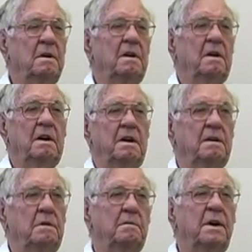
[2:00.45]

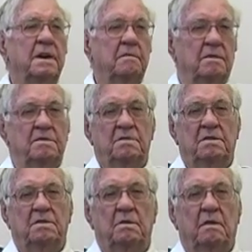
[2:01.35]
and the money was
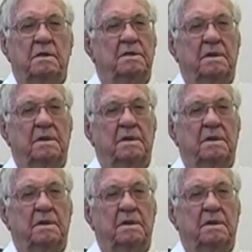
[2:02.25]
short,